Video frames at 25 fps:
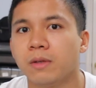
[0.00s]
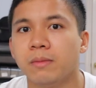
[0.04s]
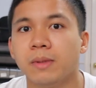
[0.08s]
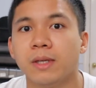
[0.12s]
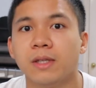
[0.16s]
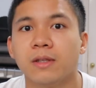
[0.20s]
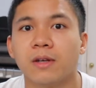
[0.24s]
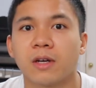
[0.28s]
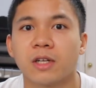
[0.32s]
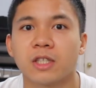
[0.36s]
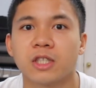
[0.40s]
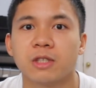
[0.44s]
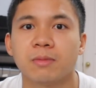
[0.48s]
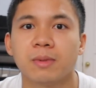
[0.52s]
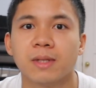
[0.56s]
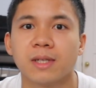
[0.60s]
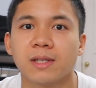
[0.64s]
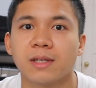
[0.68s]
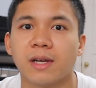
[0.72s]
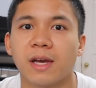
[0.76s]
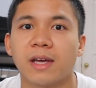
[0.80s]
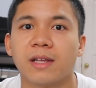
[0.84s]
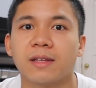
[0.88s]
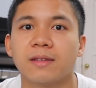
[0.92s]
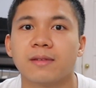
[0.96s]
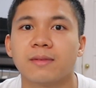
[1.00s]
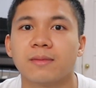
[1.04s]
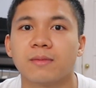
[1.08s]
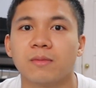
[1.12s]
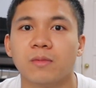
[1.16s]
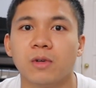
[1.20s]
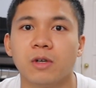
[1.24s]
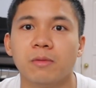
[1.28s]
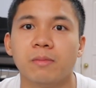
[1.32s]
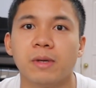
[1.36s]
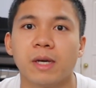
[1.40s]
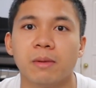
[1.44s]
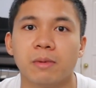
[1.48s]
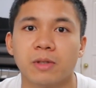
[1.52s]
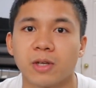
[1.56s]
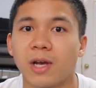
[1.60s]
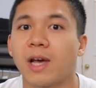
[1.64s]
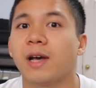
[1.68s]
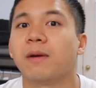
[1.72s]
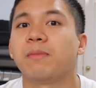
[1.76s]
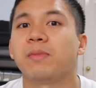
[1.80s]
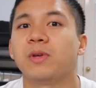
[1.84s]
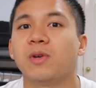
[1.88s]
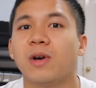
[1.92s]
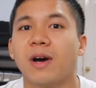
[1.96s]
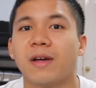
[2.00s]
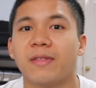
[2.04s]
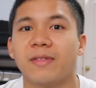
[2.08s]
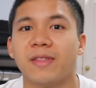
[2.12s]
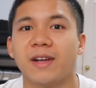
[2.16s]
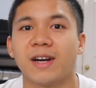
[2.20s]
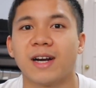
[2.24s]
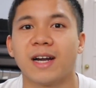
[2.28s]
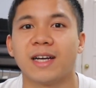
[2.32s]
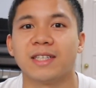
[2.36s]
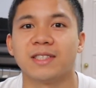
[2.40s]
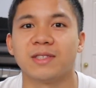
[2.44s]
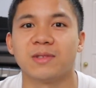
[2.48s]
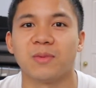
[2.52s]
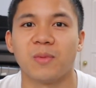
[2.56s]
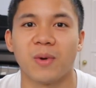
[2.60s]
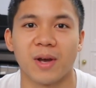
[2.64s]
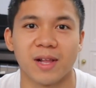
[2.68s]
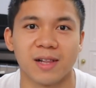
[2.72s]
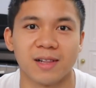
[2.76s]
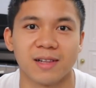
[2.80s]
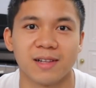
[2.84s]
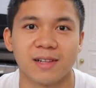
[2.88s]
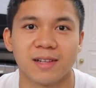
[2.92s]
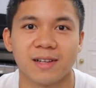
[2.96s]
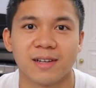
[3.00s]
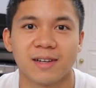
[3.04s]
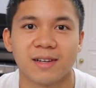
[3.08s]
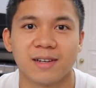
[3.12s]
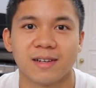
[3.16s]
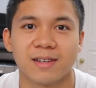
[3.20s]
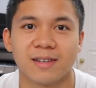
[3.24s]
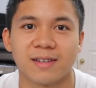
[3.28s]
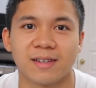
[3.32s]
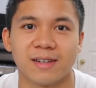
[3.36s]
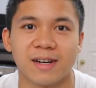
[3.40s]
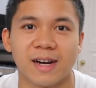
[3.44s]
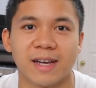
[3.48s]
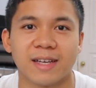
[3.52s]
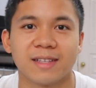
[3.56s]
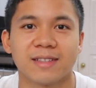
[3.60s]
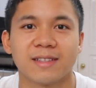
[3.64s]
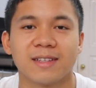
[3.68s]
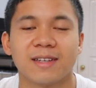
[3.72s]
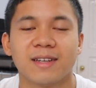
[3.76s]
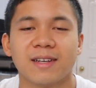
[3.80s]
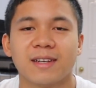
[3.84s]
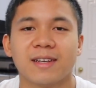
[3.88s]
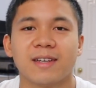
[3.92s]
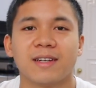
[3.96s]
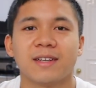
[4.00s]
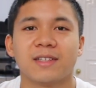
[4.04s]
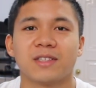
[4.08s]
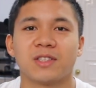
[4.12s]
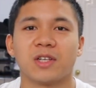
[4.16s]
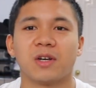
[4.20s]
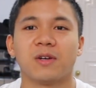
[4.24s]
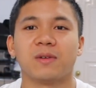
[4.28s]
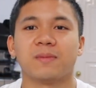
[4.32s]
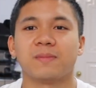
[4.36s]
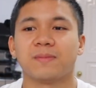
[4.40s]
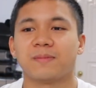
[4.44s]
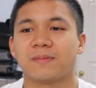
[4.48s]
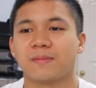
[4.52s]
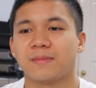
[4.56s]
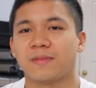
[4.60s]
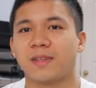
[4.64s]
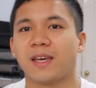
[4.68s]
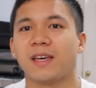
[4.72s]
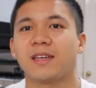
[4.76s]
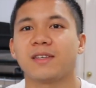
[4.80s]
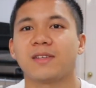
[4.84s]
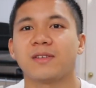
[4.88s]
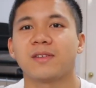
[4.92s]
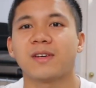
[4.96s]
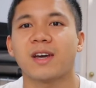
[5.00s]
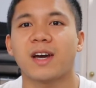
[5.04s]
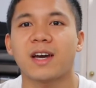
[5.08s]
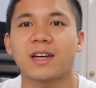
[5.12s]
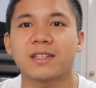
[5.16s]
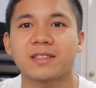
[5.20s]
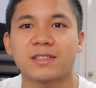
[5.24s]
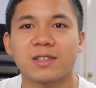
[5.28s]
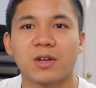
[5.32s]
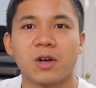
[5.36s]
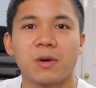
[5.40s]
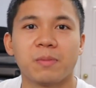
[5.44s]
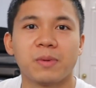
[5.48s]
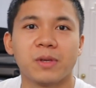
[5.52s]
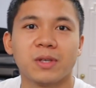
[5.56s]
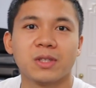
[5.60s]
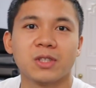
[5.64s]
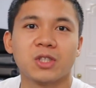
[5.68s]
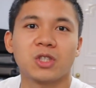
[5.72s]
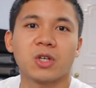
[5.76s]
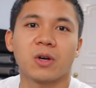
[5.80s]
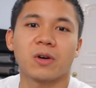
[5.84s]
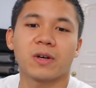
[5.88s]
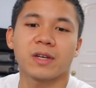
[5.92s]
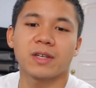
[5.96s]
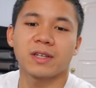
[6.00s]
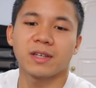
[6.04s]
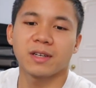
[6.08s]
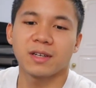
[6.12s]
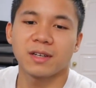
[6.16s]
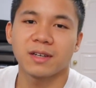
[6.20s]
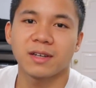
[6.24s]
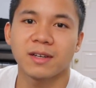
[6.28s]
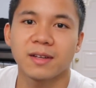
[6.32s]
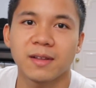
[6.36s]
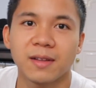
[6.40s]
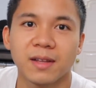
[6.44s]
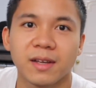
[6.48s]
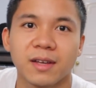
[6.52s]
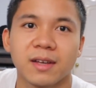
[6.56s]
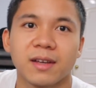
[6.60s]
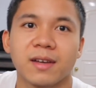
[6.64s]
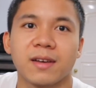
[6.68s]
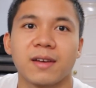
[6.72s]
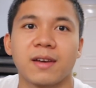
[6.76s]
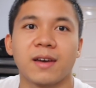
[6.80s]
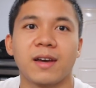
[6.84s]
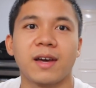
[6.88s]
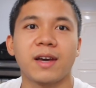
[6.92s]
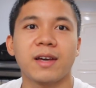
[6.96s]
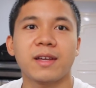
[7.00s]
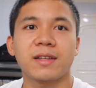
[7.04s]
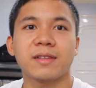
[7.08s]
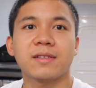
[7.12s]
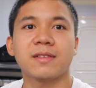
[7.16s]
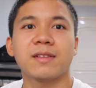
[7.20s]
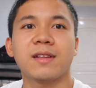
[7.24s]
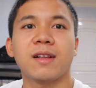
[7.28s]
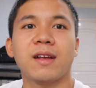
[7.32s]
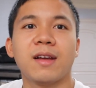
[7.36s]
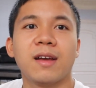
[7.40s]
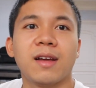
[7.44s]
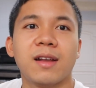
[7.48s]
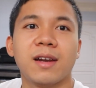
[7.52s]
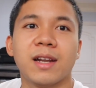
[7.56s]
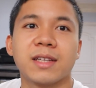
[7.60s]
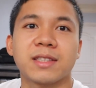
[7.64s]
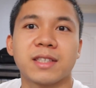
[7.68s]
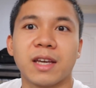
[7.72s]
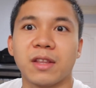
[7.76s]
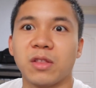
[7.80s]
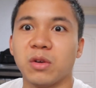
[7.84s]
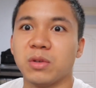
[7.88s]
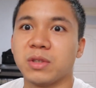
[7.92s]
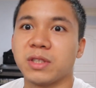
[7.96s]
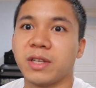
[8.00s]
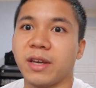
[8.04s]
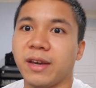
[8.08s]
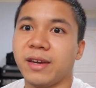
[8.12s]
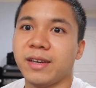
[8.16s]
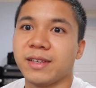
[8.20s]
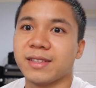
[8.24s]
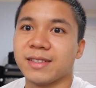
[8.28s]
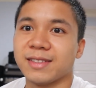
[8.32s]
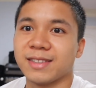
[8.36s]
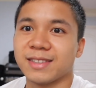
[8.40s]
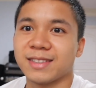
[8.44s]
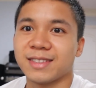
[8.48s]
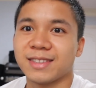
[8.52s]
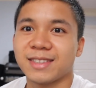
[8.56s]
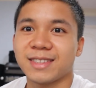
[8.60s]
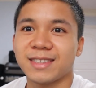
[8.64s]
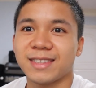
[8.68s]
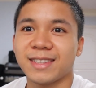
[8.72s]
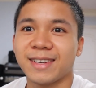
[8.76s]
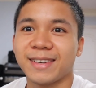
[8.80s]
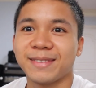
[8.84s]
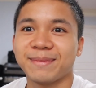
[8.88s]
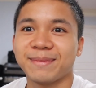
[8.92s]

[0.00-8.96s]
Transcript: be knowledgeable and will be able to help you out there as well. All right. So thank you guys. Hope you enjoy, and let's get those gains.